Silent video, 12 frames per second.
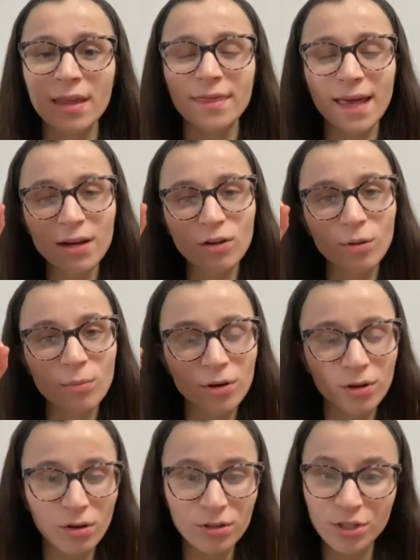That
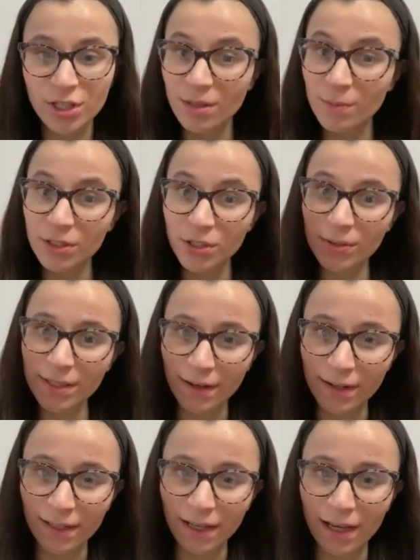hormone goes to the
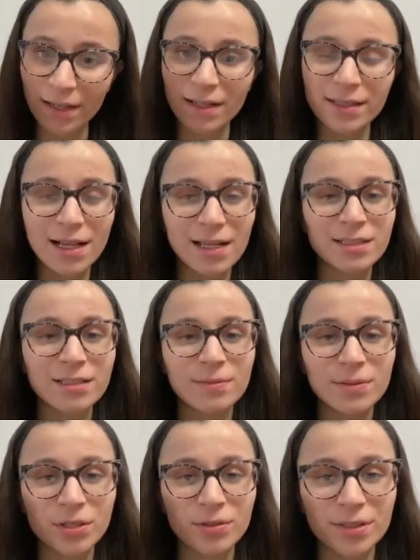pituitary gland and tells the
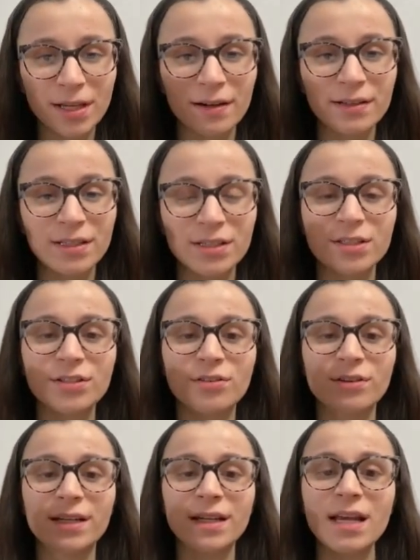pituitary to
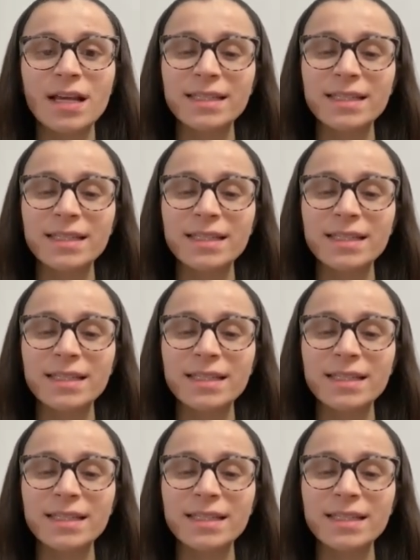secrete